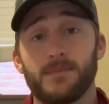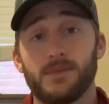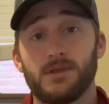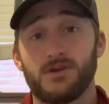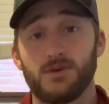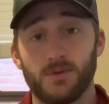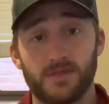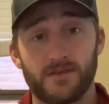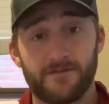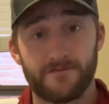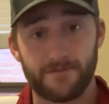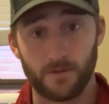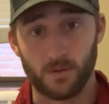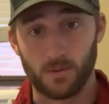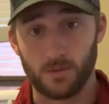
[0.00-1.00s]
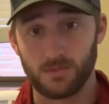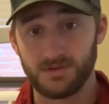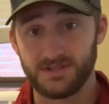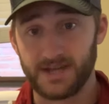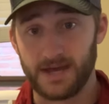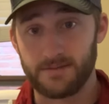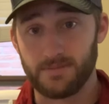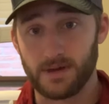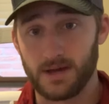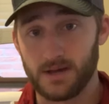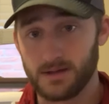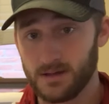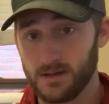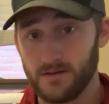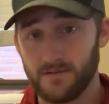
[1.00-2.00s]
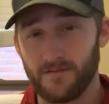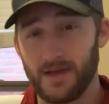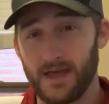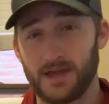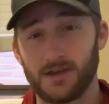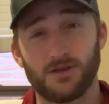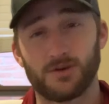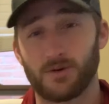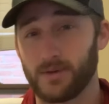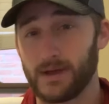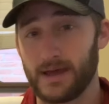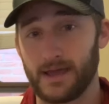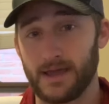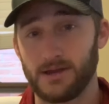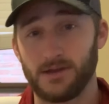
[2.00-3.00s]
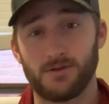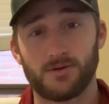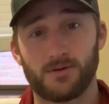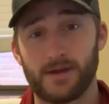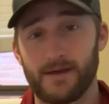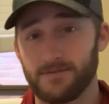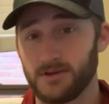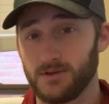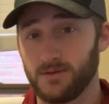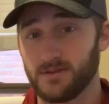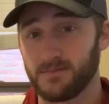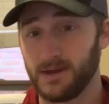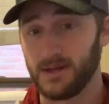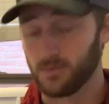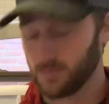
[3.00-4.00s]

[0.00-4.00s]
doing the full dead bug and you don't have to do as many